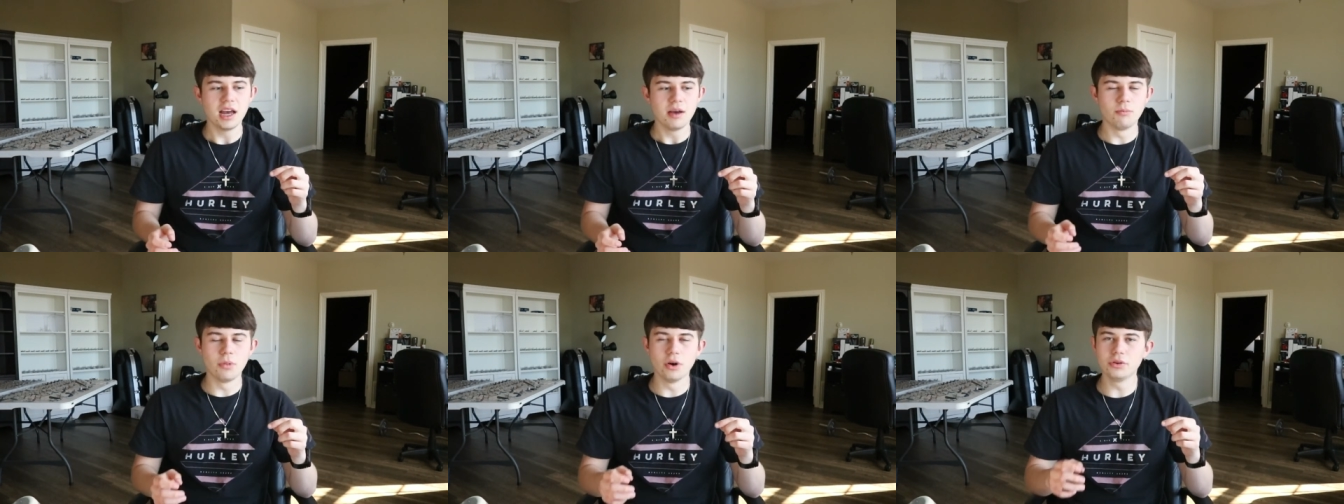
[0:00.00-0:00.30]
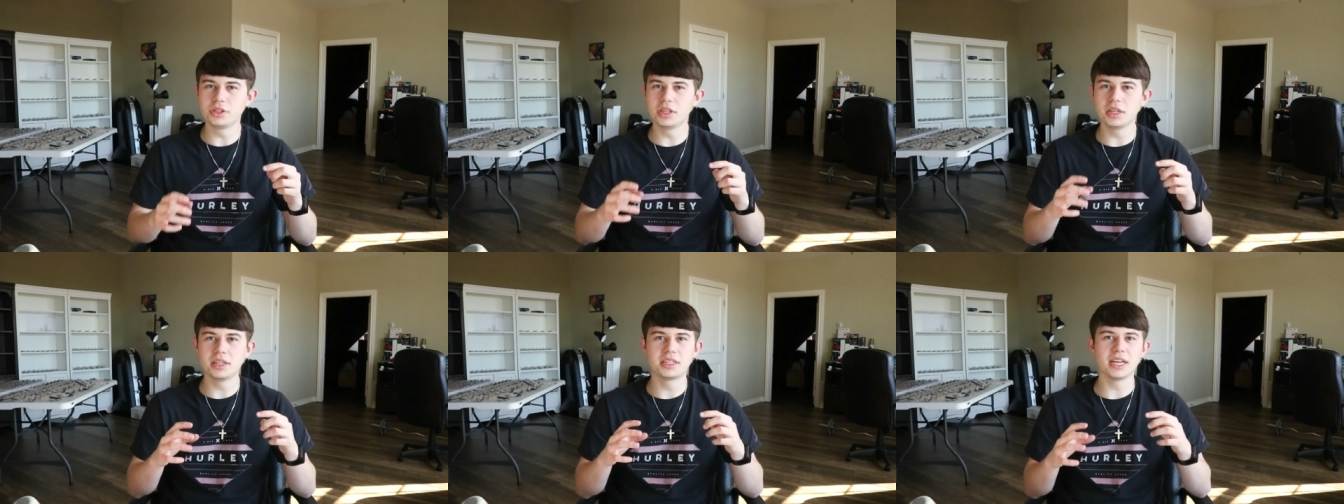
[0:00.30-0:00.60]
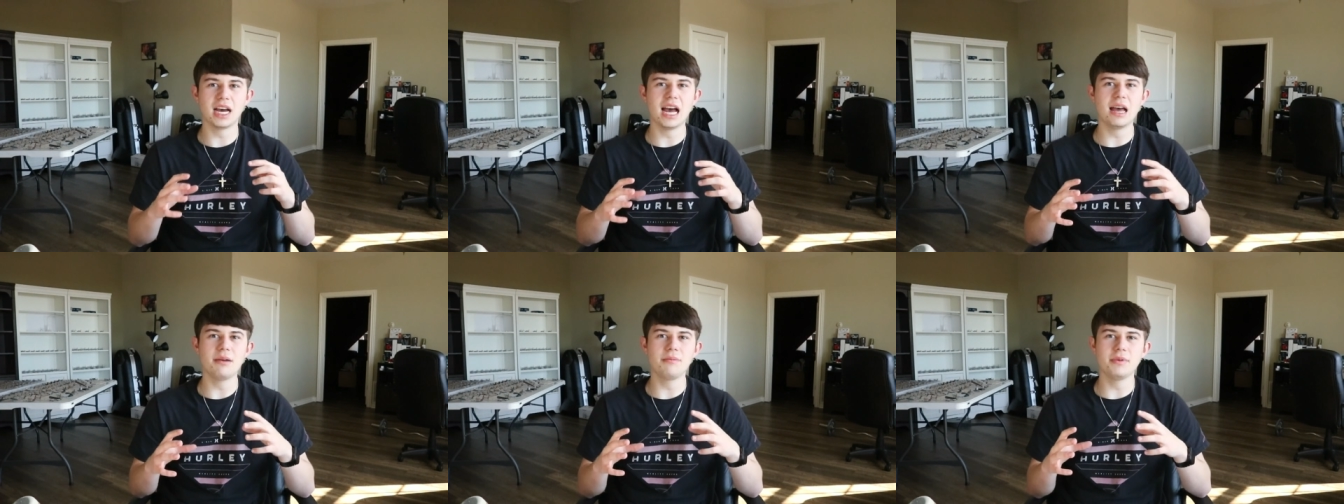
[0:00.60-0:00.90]
most of the
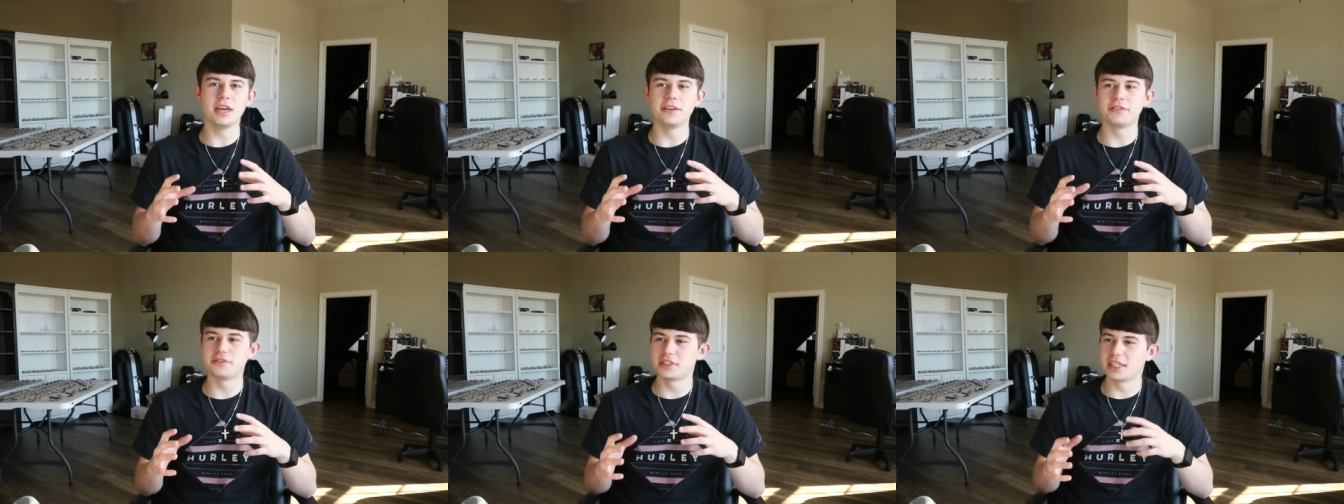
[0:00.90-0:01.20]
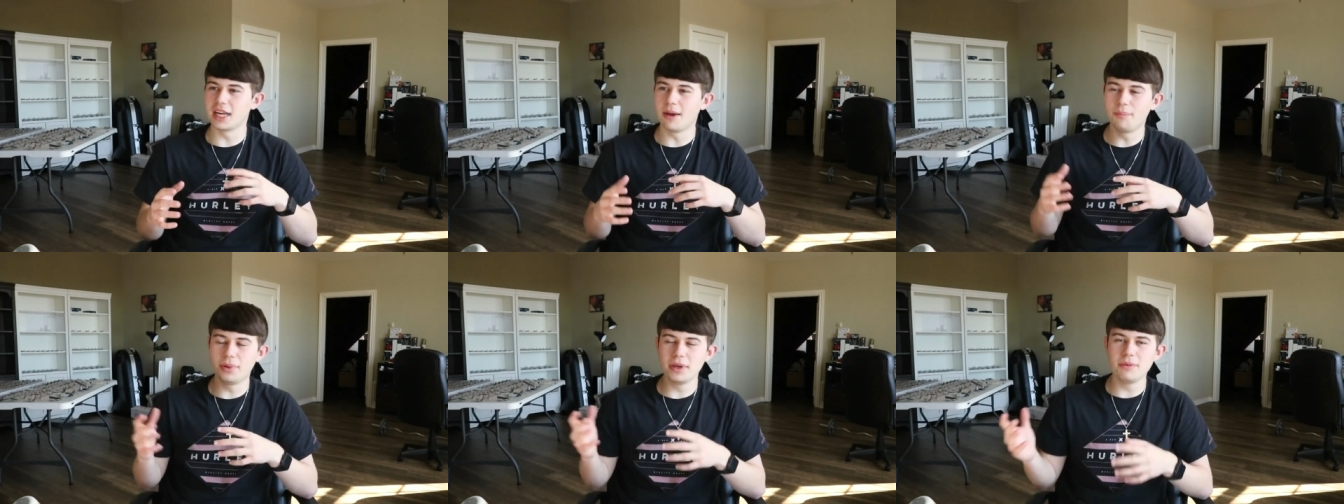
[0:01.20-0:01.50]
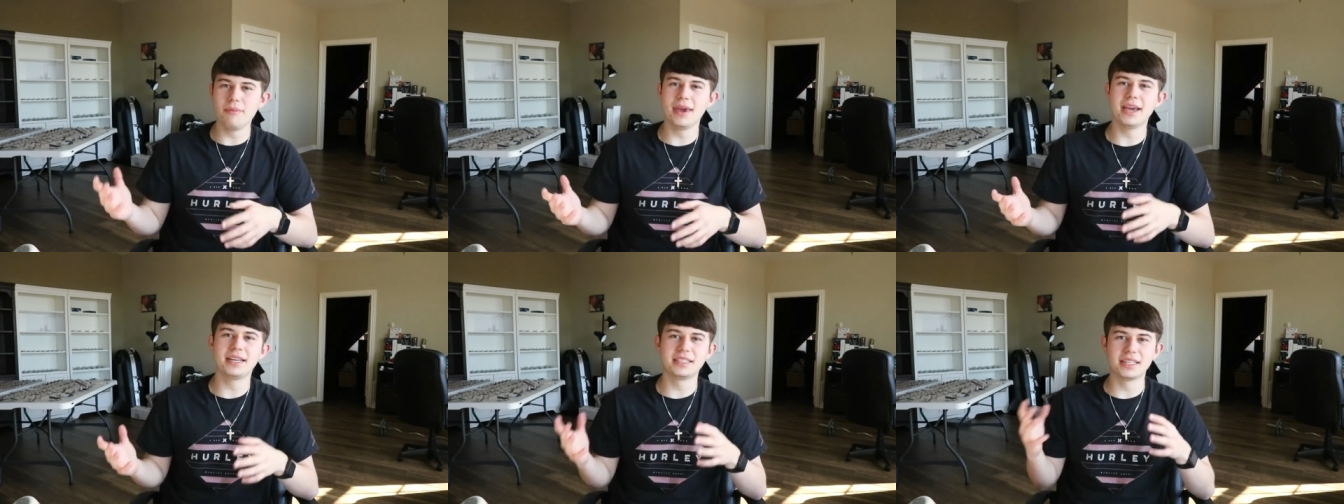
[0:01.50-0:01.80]
time, if
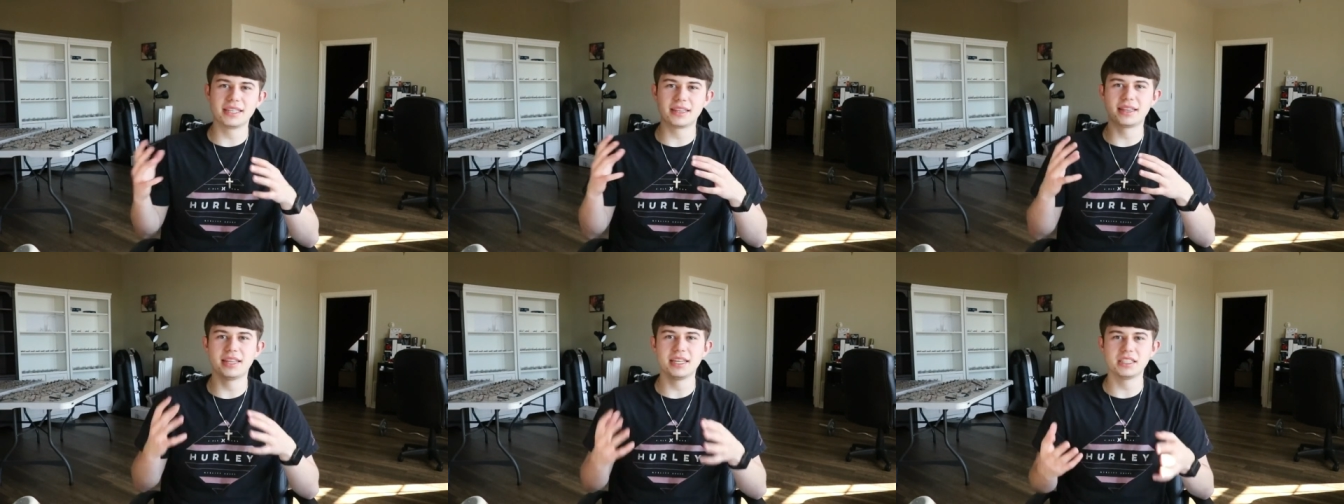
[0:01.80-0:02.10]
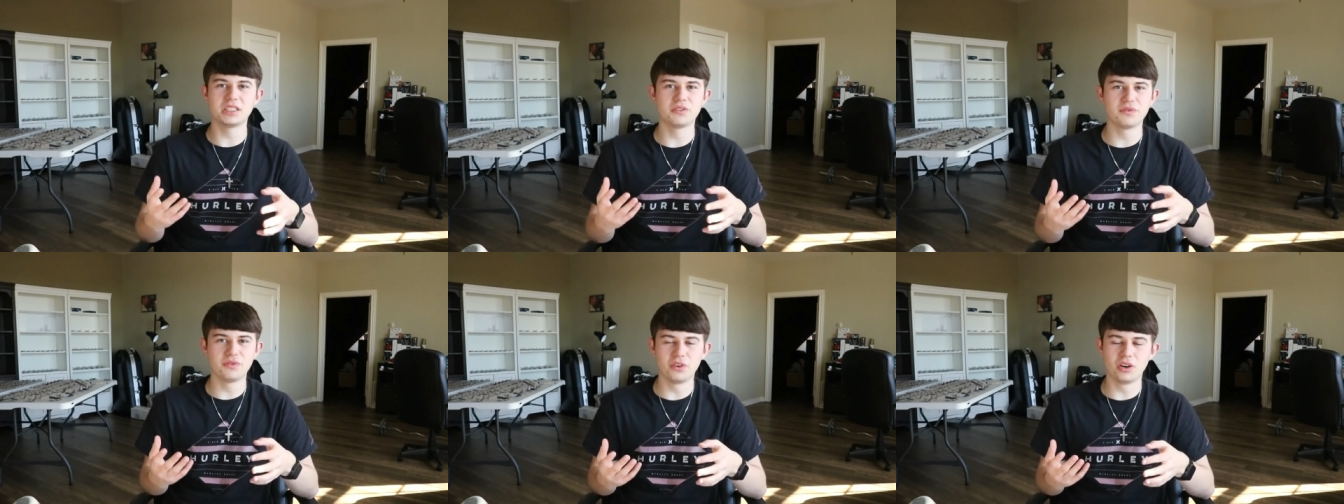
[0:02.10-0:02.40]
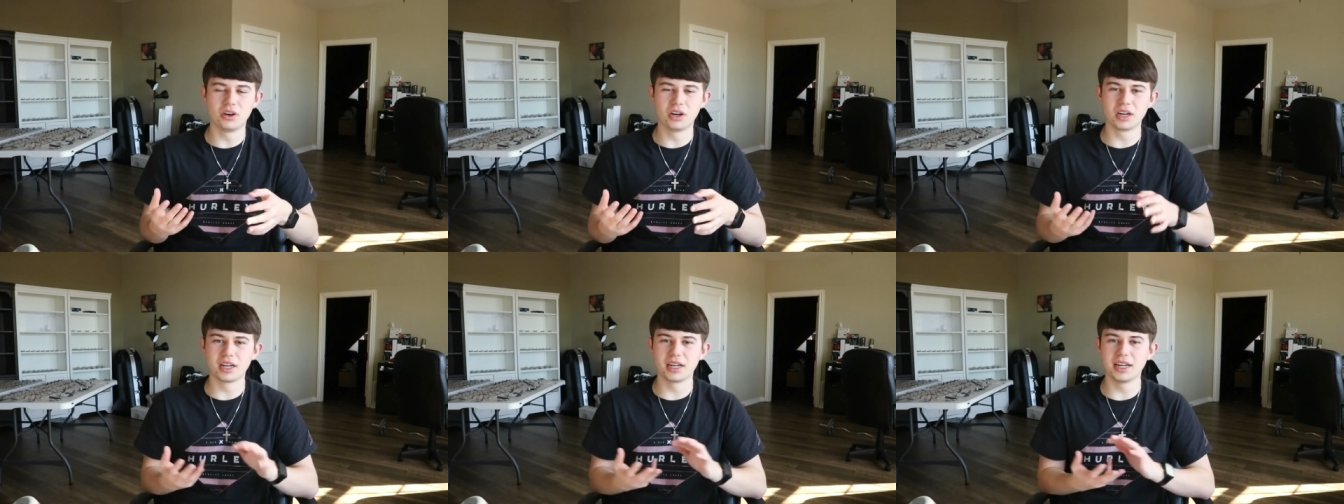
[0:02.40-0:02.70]
something makes it this
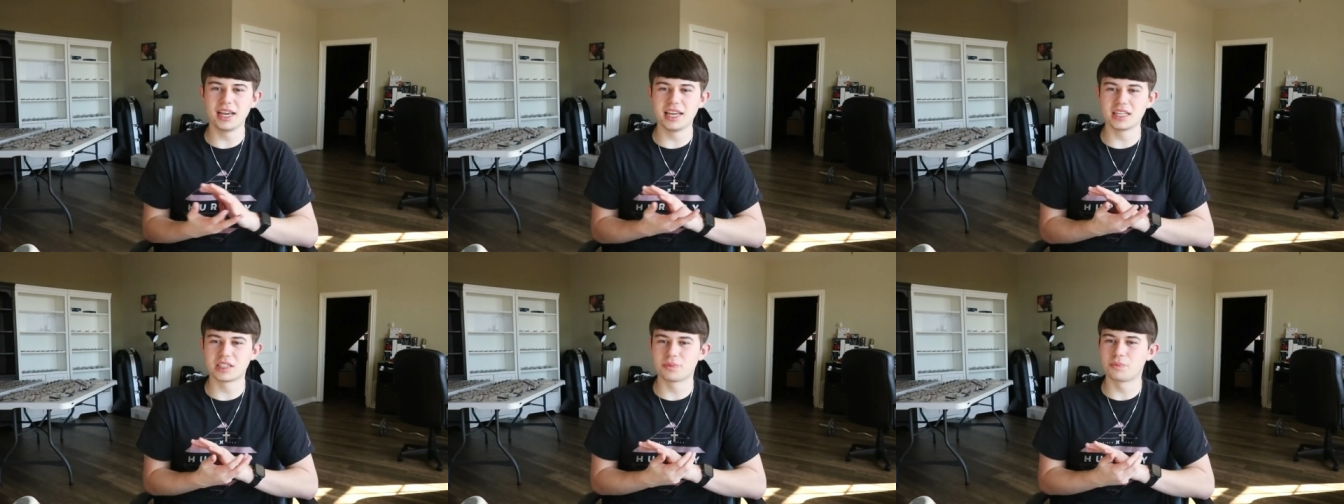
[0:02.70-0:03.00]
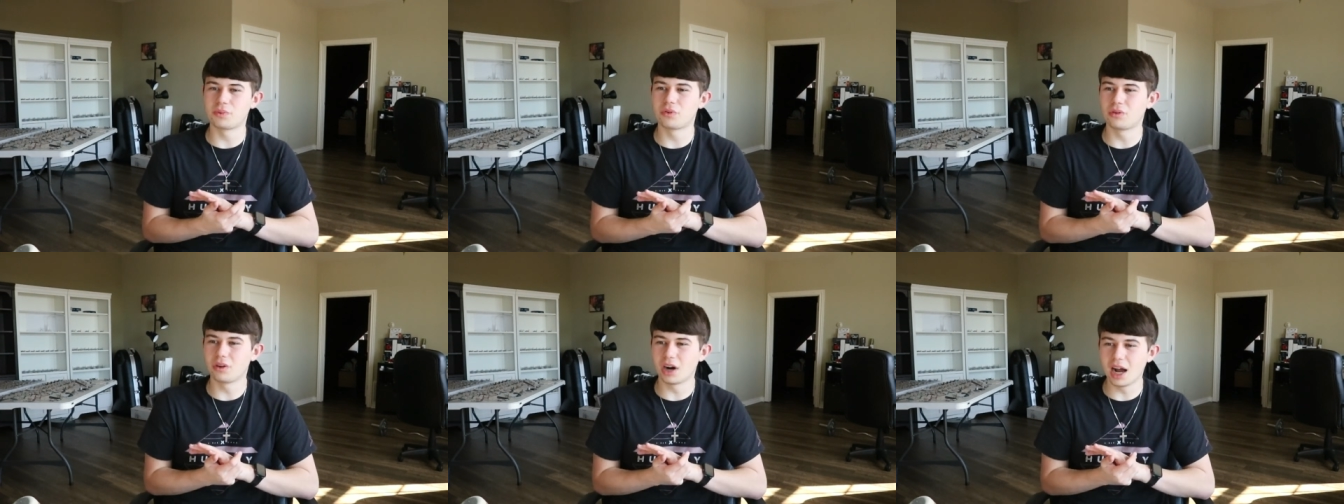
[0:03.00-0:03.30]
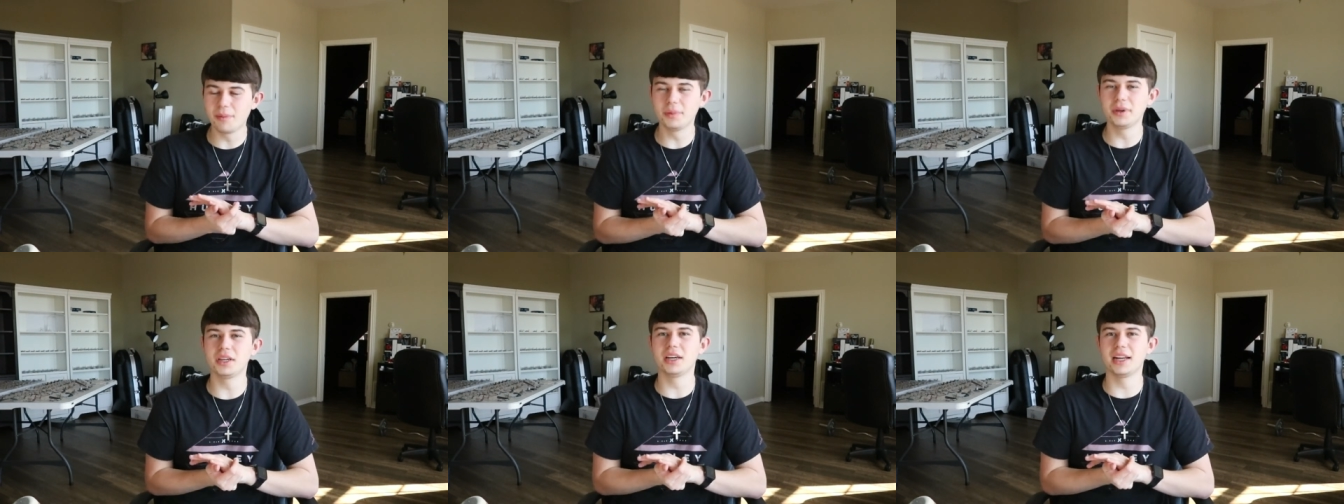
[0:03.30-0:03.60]
far, it's
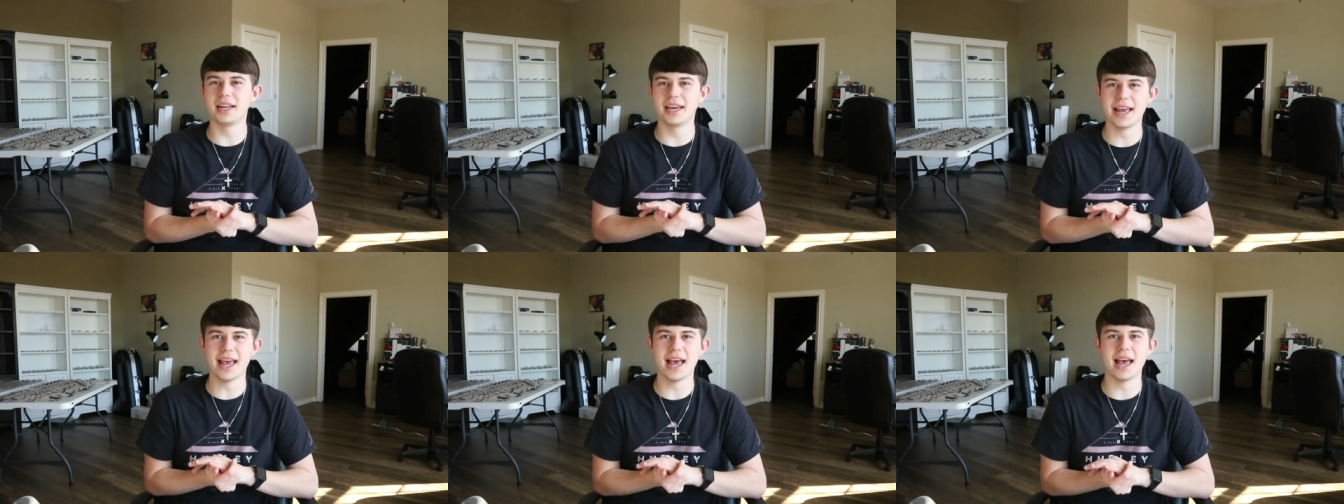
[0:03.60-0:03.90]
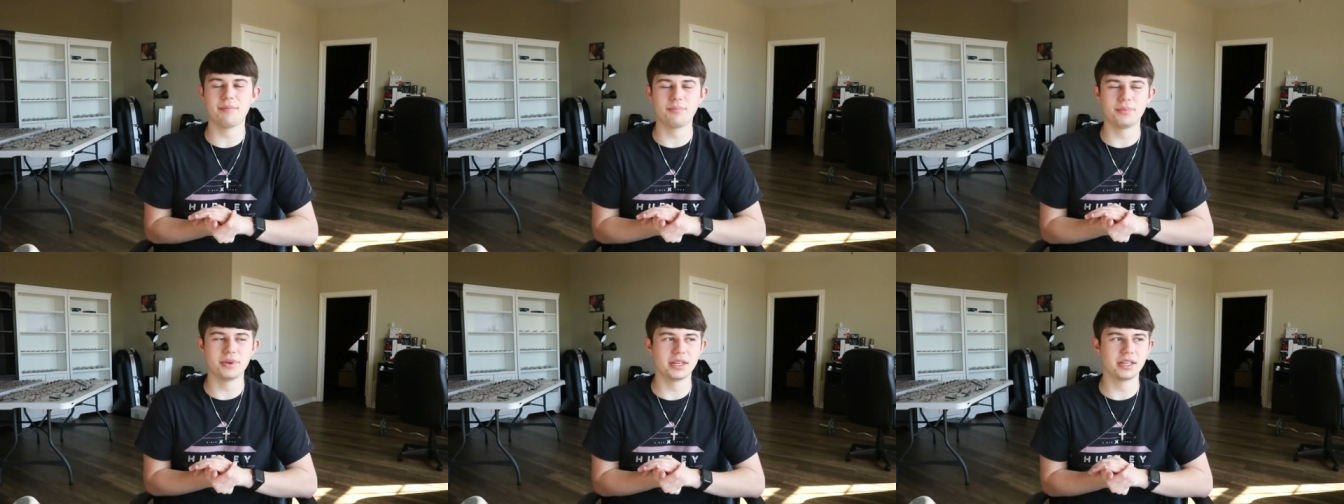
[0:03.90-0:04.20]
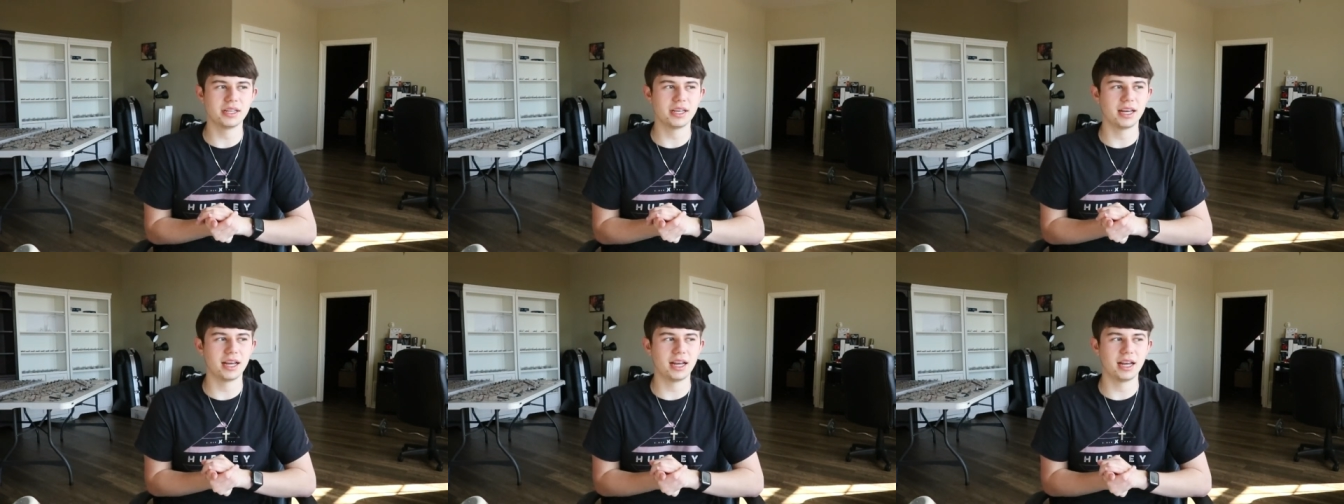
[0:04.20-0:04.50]
probably going to
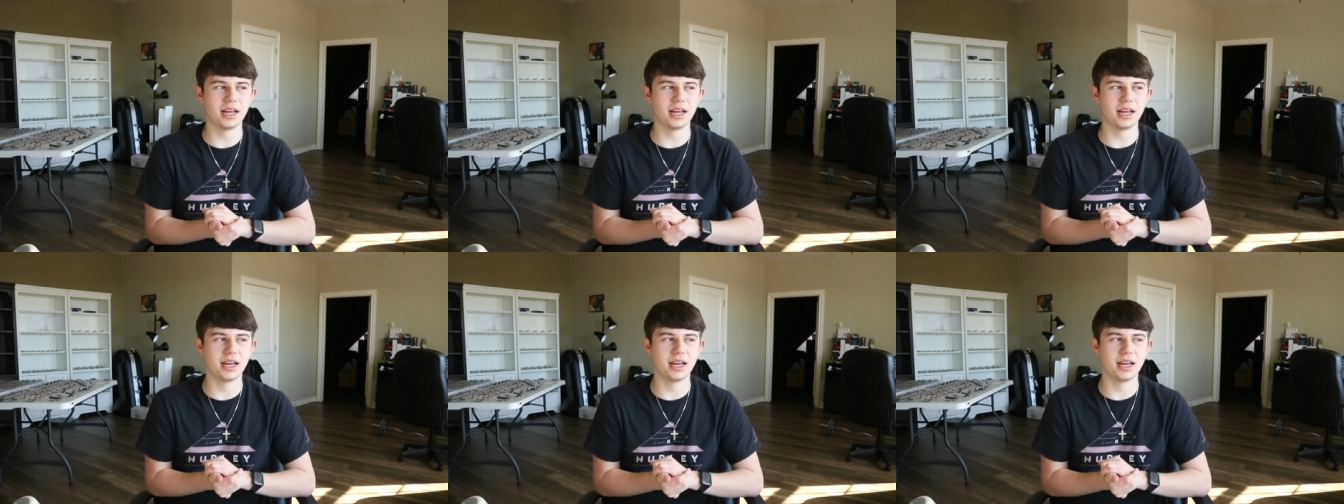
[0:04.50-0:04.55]
happen.